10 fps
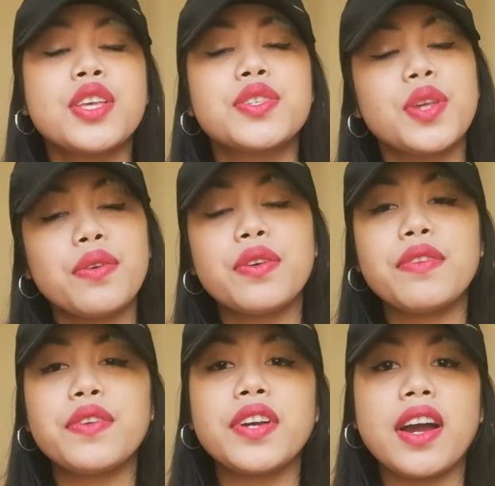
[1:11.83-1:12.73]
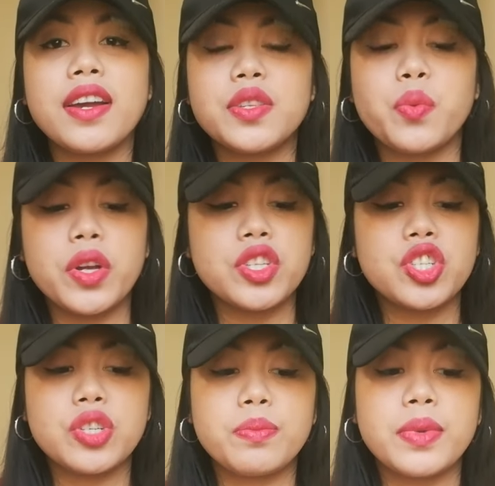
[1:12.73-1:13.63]
So if you guys
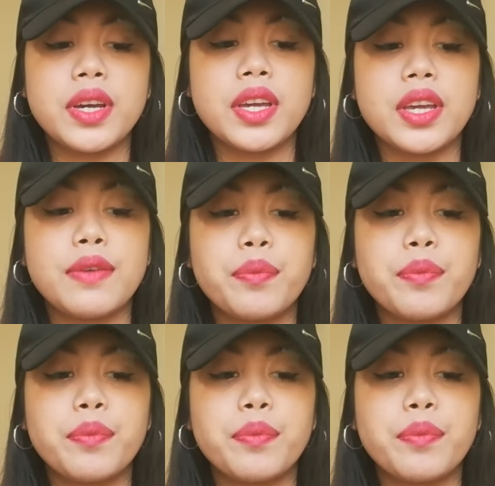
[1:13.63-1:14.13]
watch my